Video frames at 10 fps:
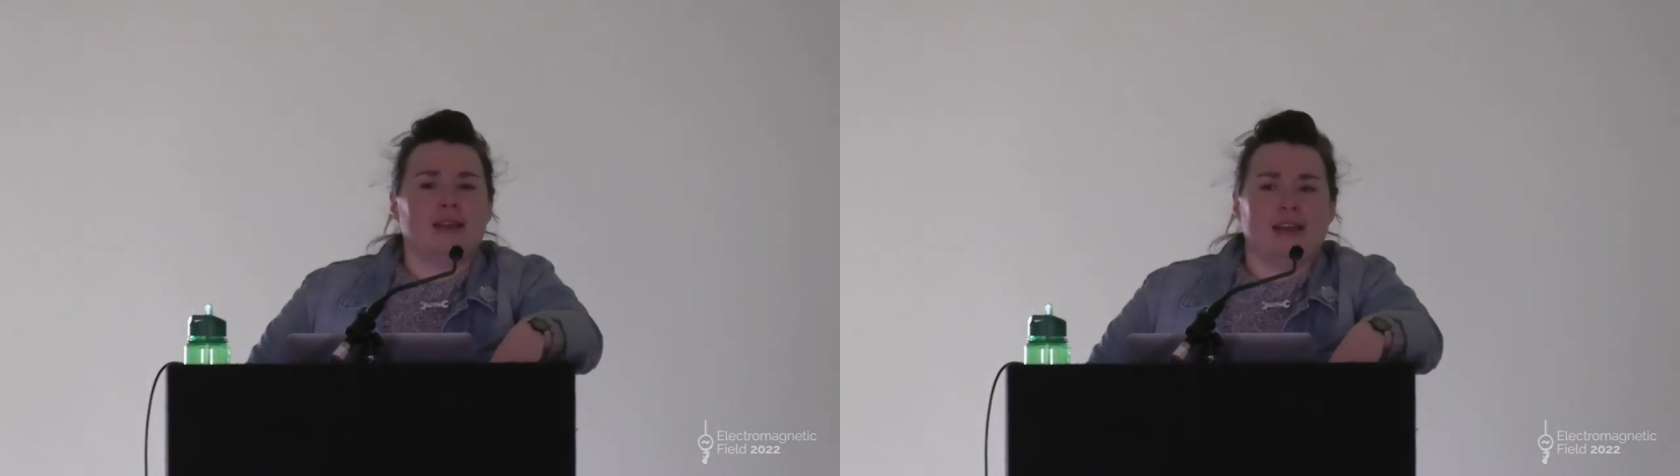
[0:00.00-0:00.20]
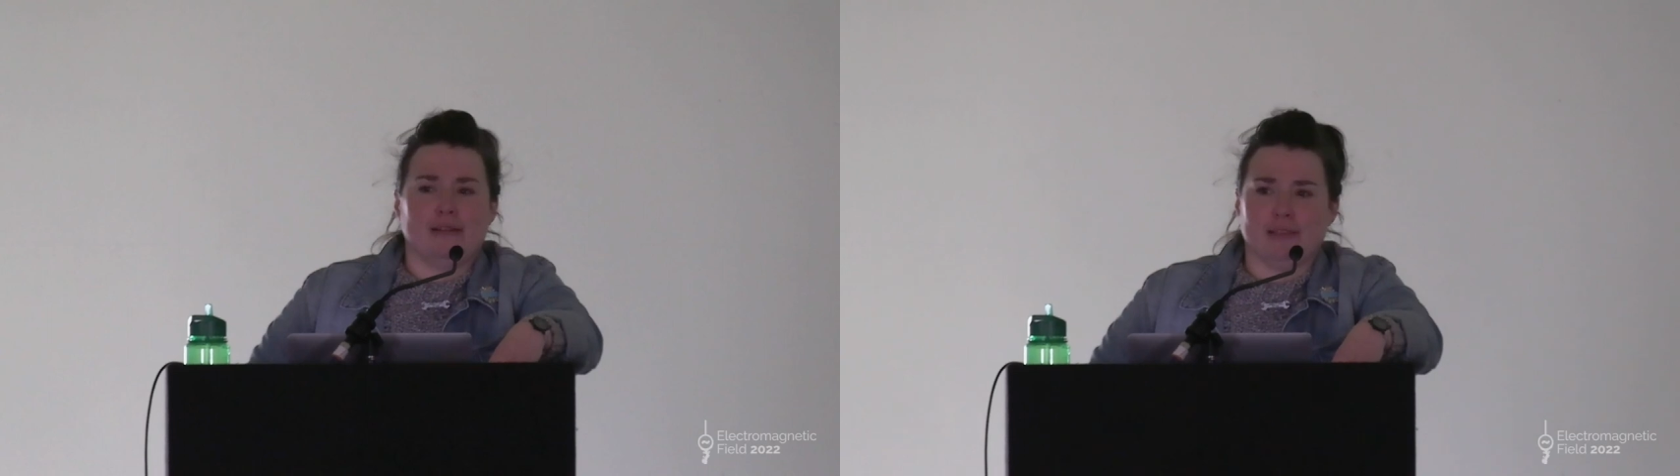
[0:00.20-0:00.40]

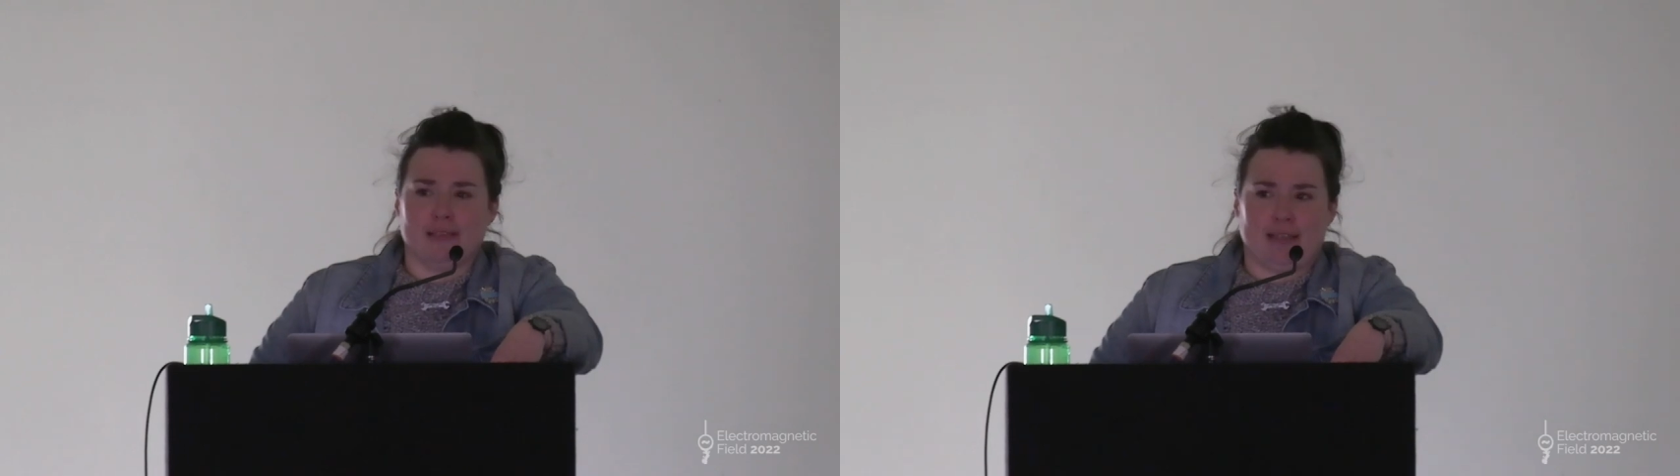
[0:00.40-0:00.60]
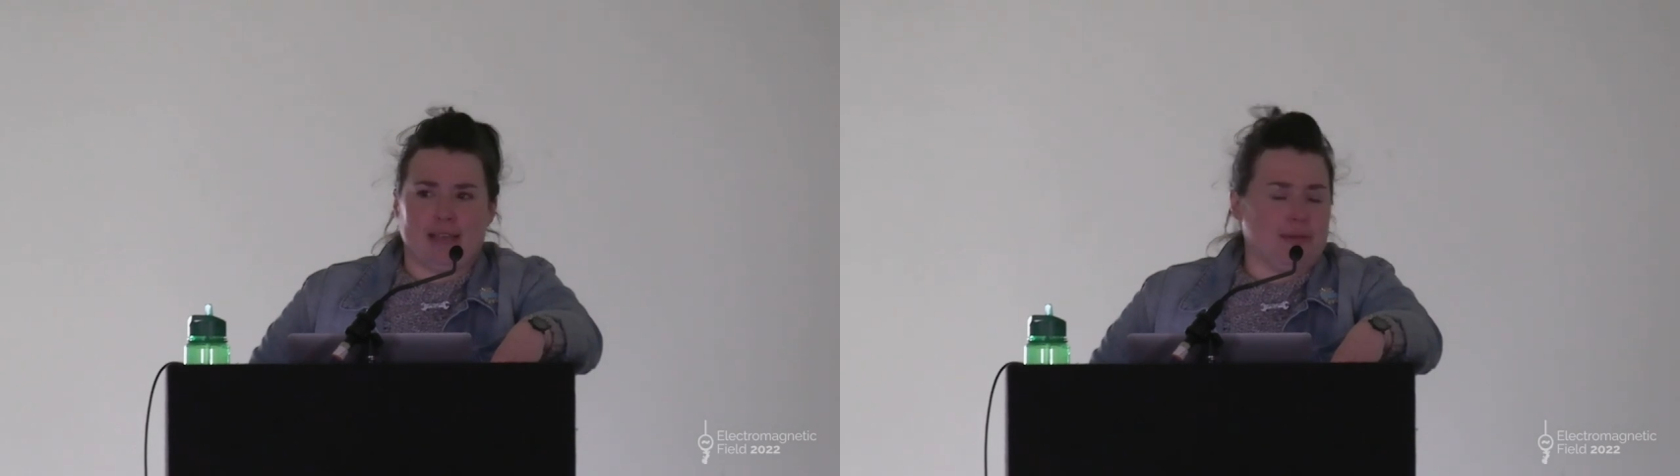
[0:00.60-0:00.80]

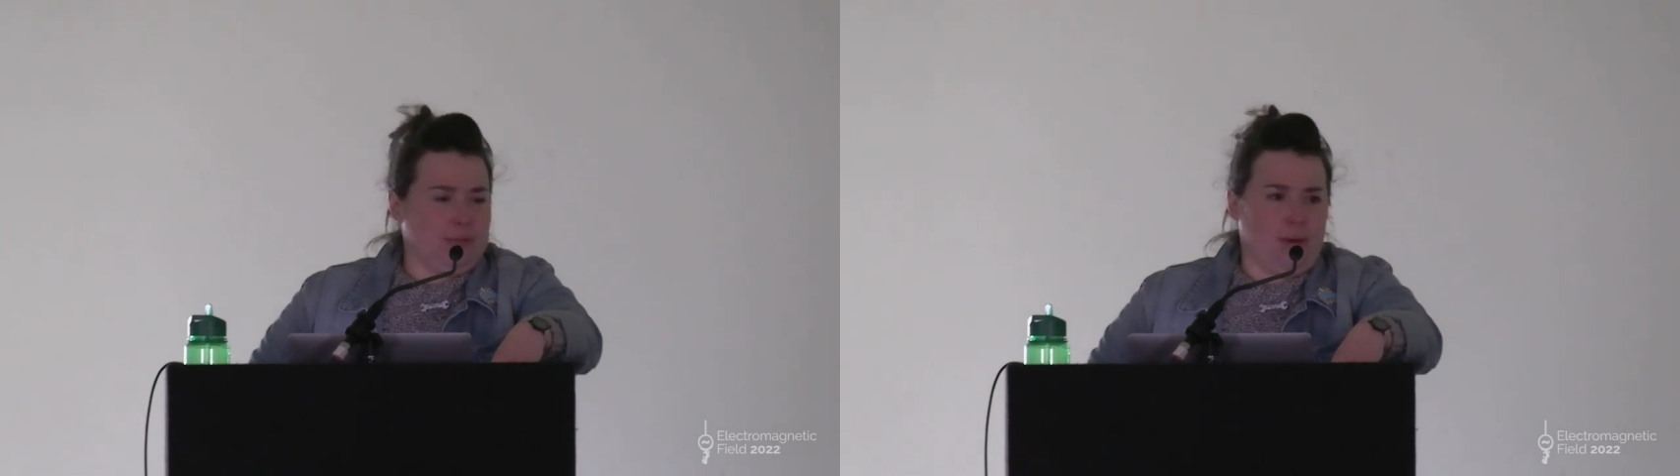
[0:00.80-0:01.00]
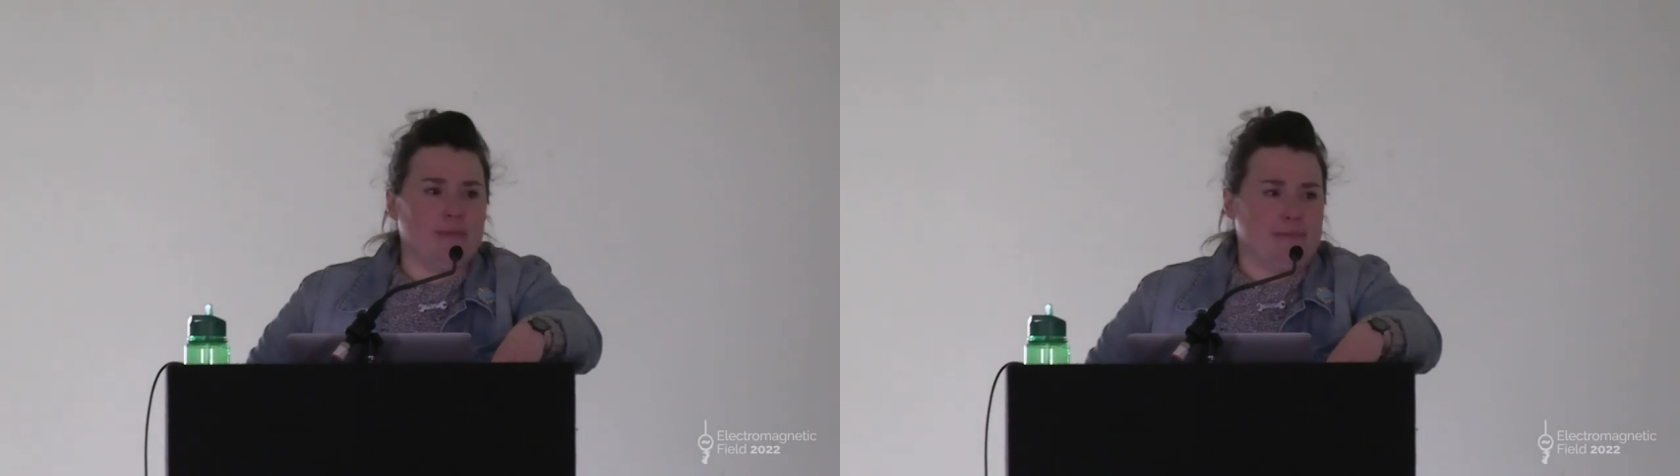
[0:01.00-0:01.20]
illness think it
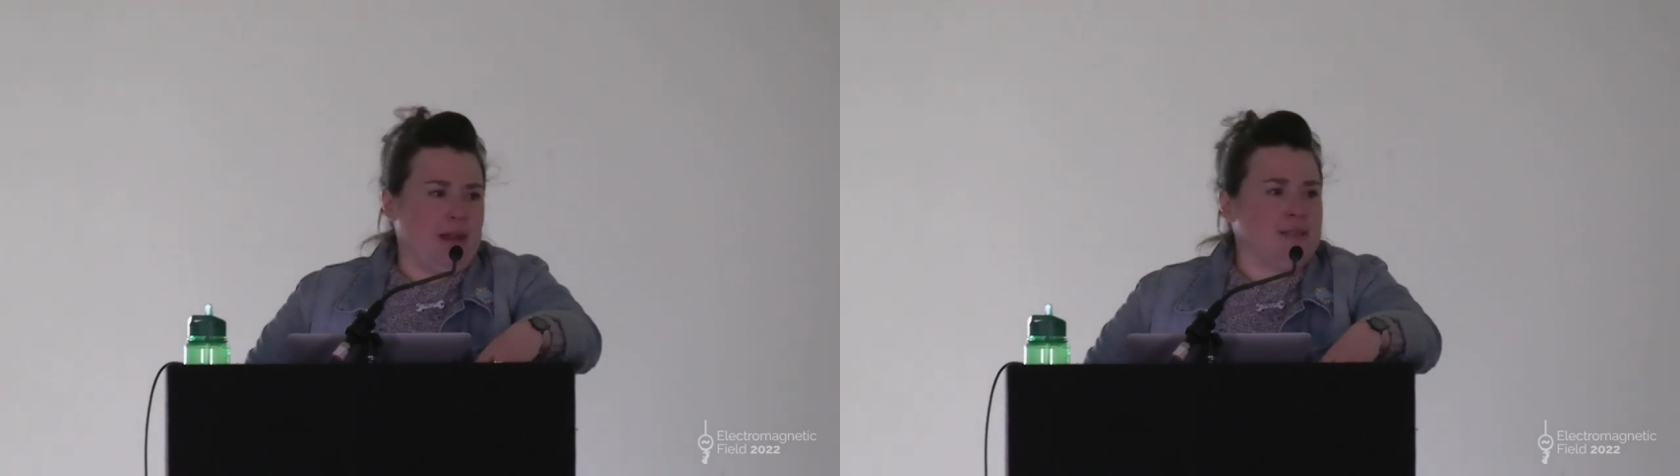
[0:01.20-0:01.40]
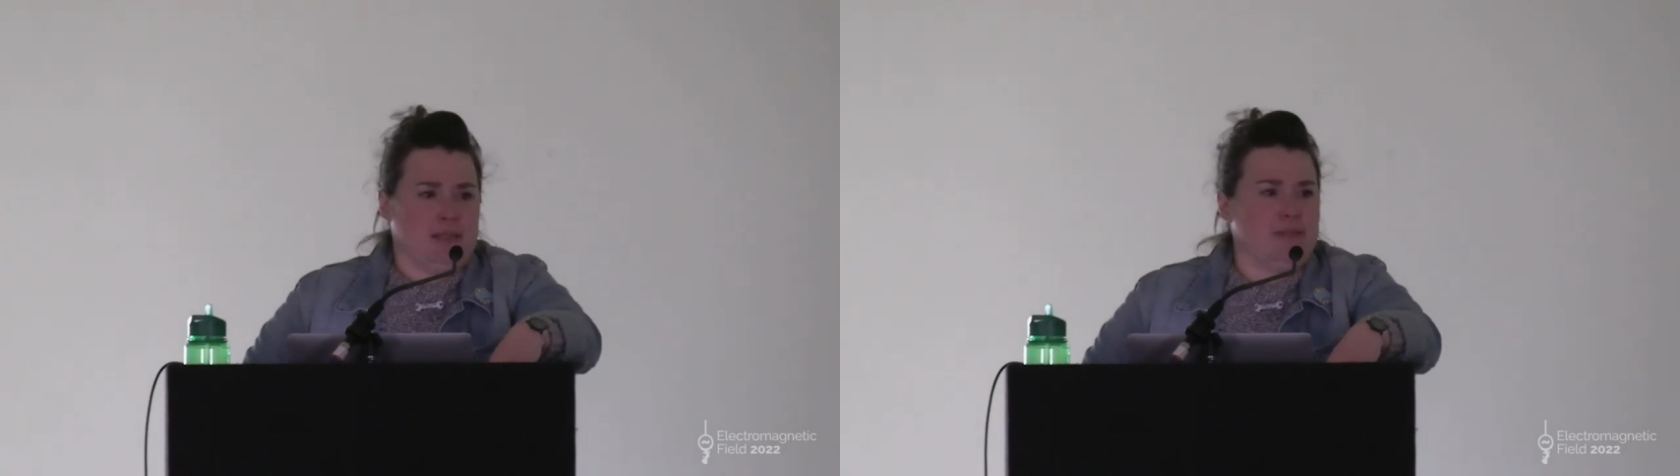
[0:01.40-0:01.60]
was probably better